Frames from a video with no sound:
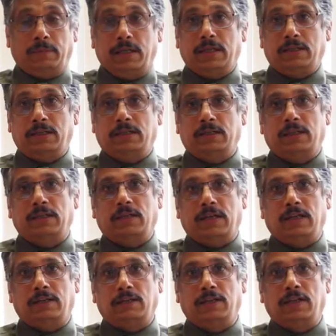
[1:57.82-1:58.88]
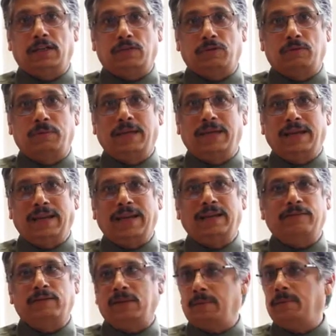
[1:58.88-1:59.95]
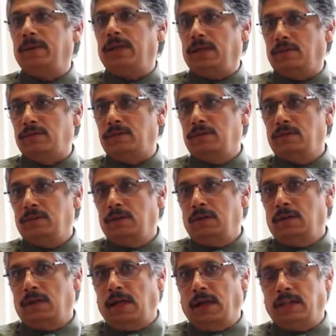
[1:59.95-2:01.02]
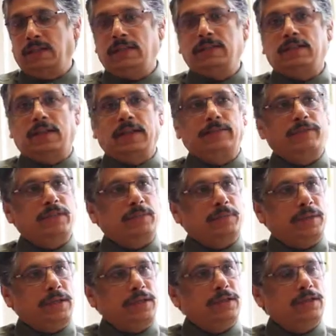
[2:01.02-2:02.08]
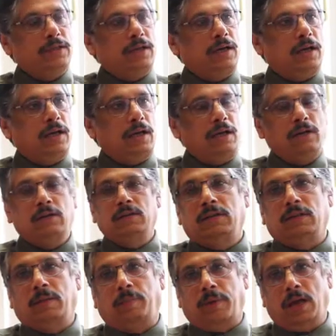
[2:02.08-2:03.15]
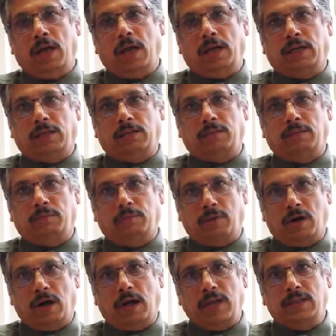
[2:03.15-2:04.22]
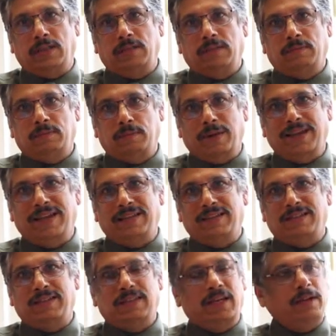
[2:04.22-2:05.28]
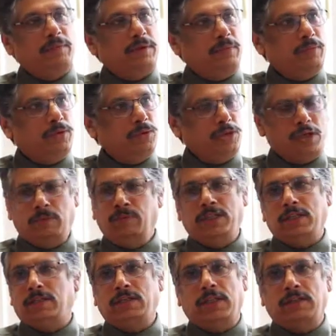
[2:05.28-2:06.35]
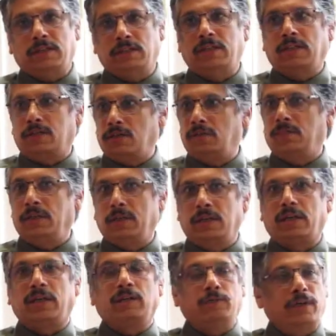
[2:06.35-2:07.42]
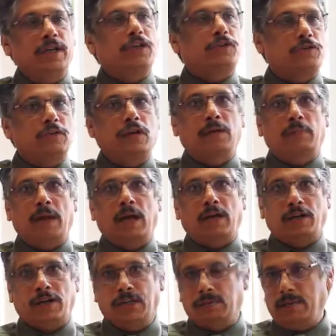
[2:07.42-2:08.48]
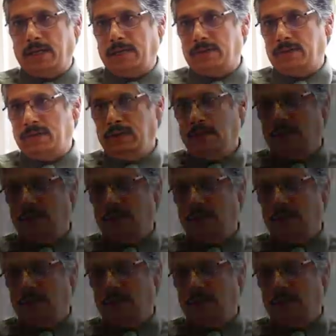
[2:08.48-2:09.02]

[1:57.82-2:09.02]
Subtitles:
mix is considered to be 11 P's, and these 11 P's are the product, price, place and promotion, which is considered to be a conventional marketing mix.